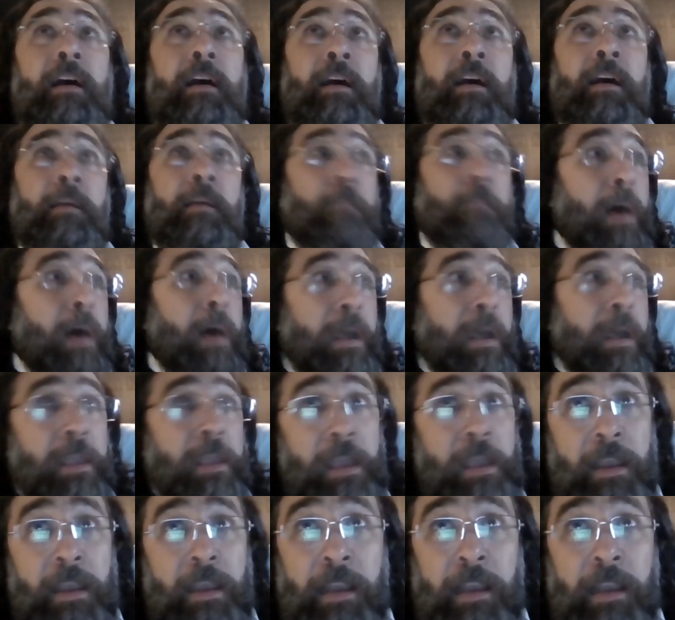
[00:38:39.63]
by
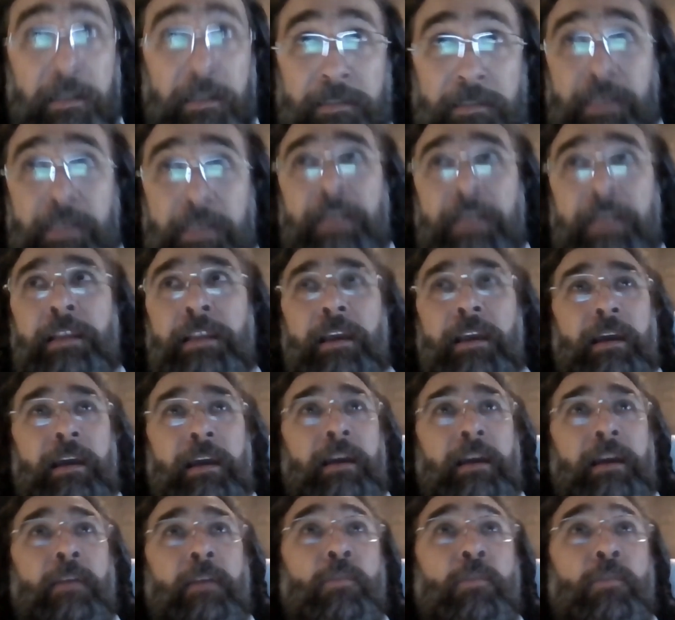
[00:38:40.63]
a country
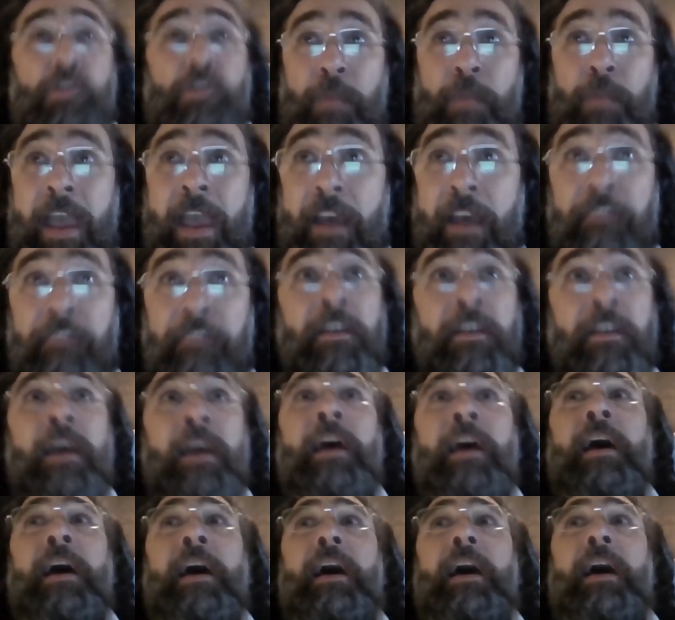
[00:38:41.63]
which we have
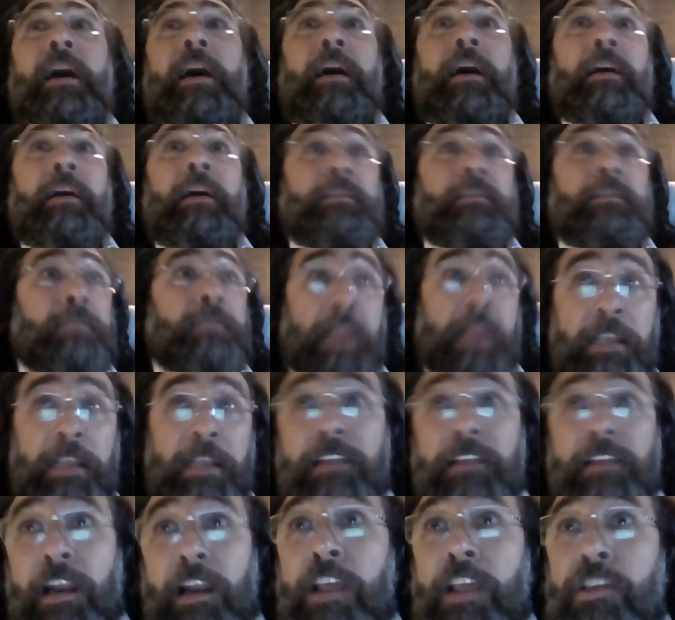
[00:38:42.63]
trade
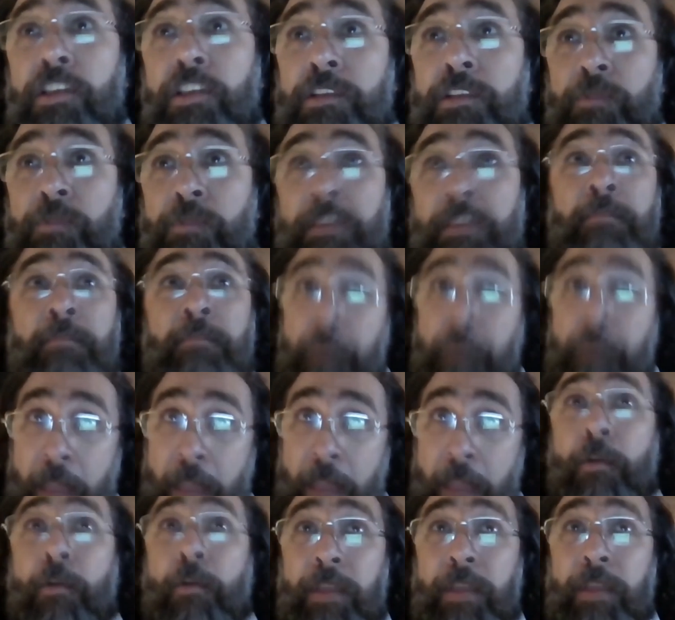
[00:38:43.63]
relations with,
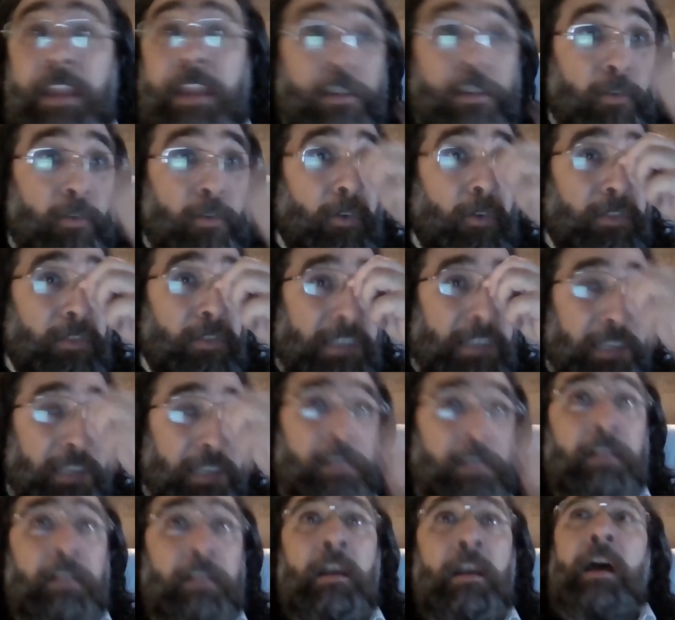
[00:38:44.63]
maybe we need to
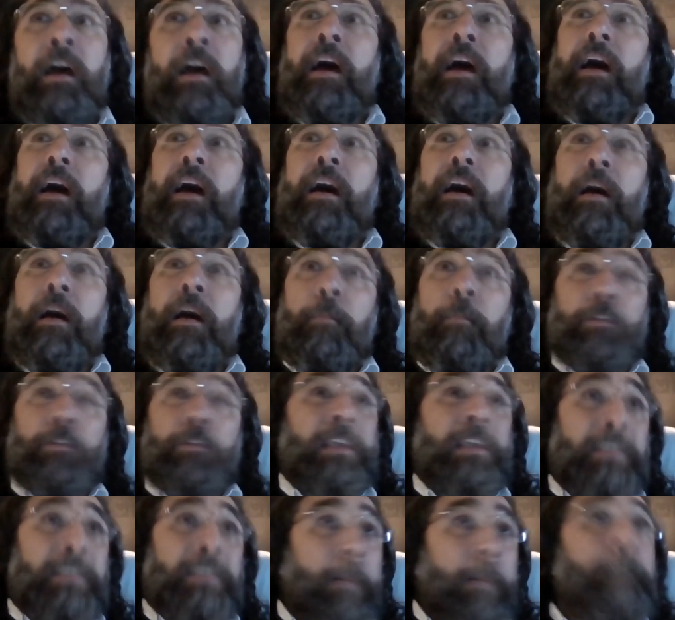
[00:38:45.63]
consider putting
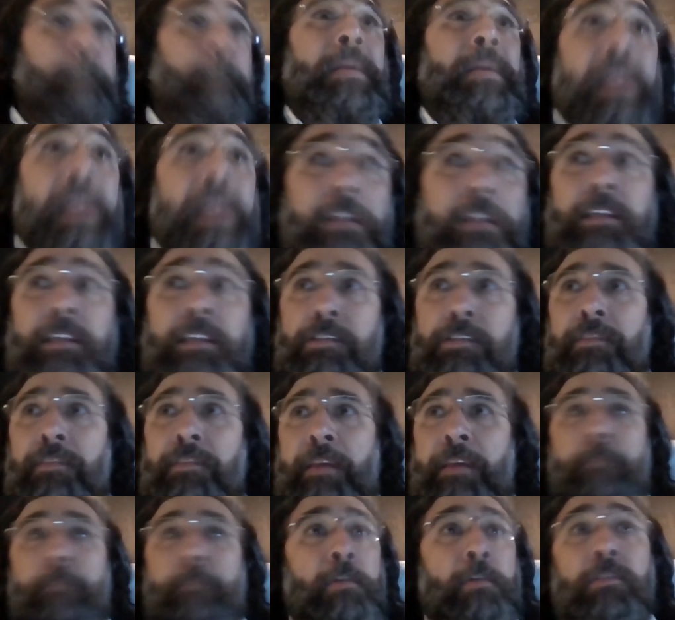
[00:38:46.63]
some penalties on
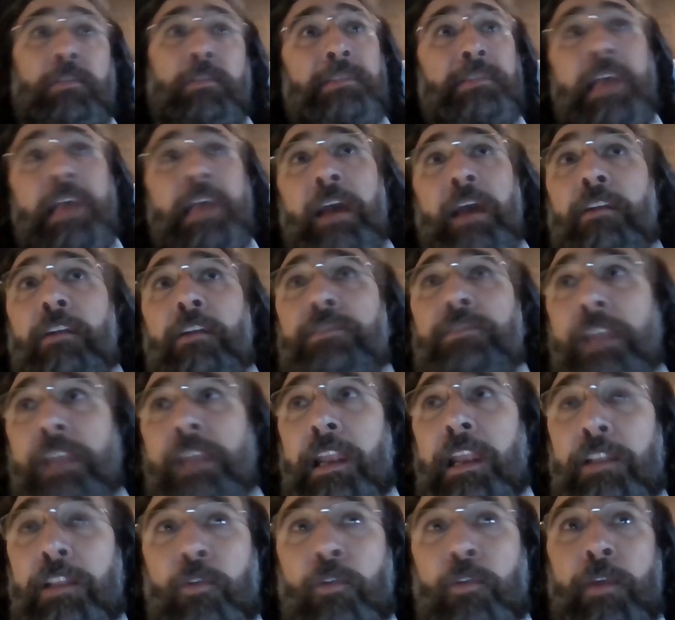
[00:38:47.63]
them because they are not
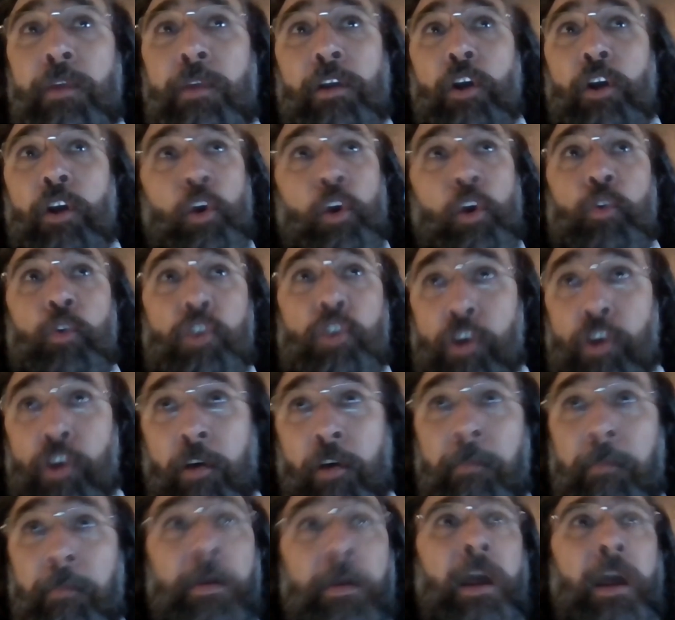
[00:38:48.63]
really doing a good
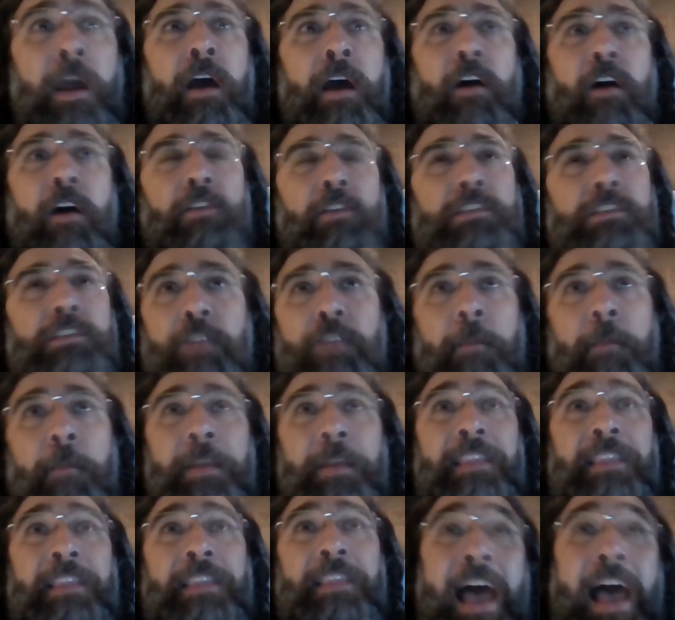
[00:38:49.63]
job on
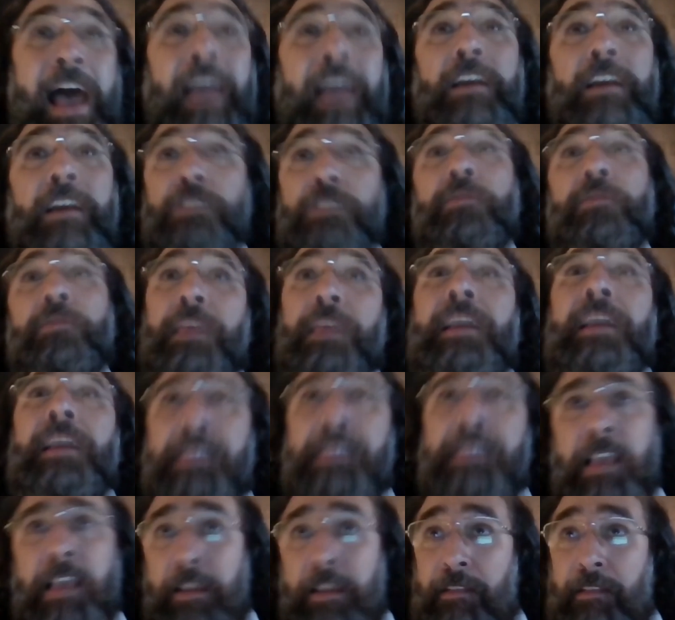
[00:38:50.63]
stopping the hackers on their
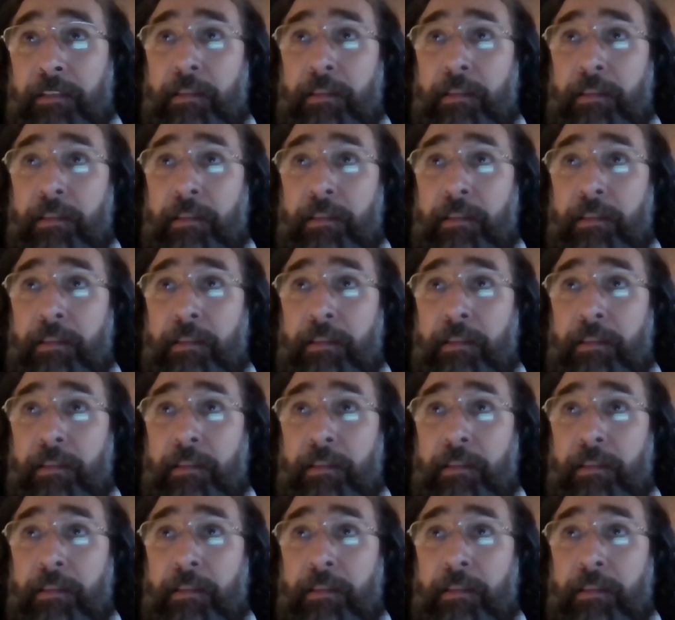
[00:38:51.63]
side.